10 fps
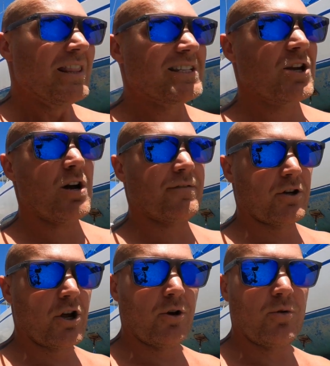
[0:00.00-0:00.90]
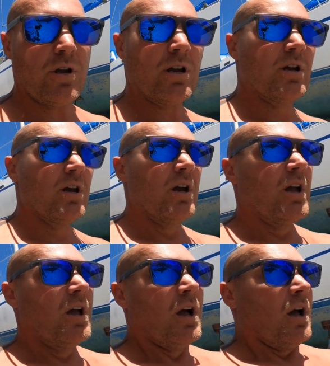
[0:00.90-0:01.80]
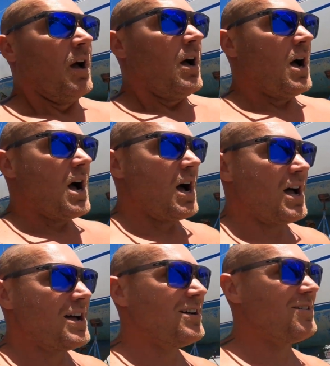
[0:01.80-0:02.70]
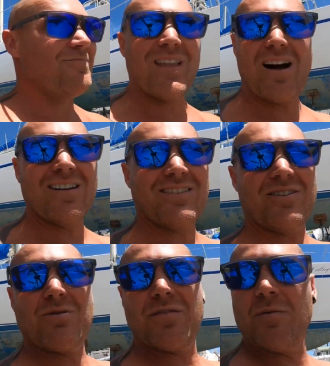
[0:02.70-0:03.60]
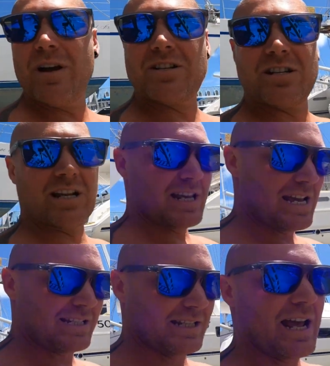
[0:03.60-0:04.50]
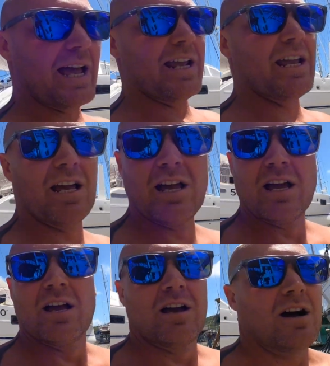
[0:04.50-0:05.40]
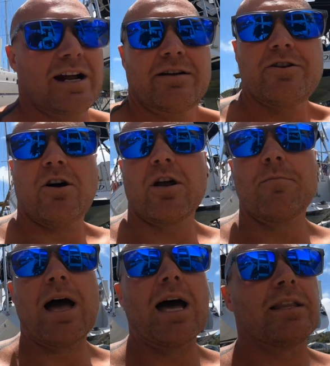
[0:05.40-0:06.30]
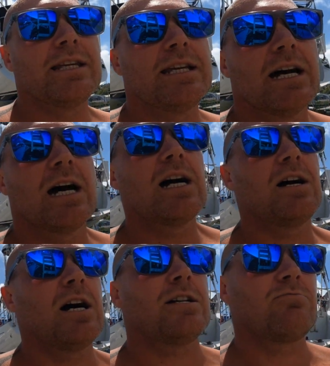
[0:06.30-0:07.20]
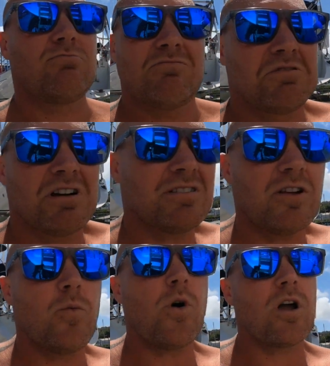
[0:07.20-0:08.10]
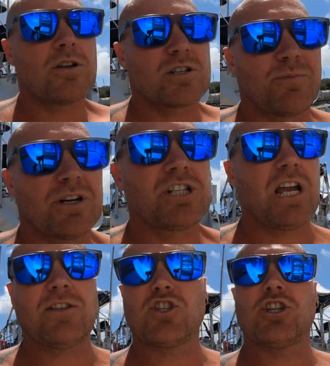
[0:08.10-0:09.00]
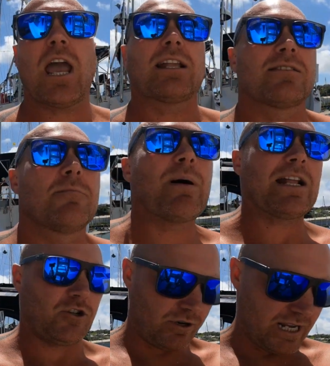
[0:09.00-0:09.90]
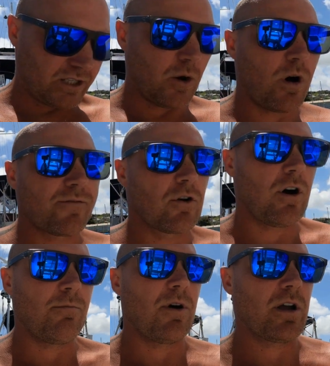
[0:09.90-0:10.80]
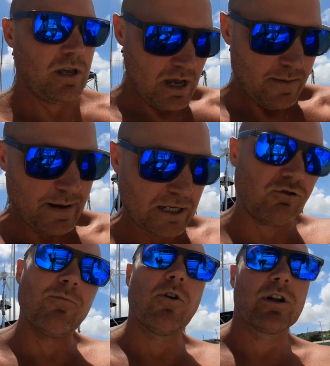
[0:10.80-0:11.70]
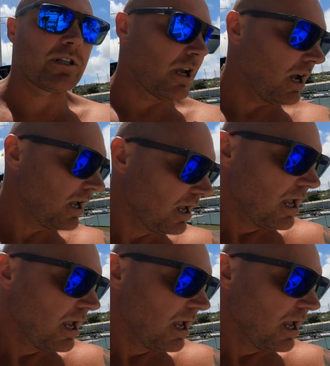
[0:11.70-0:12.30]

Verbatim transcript: this afternoon. Uh, I don't know if I mentioned it yesterday. I had a nightmare. The uh, I I don't know why I just by chance checked the battery. So I've got on my battery monitor.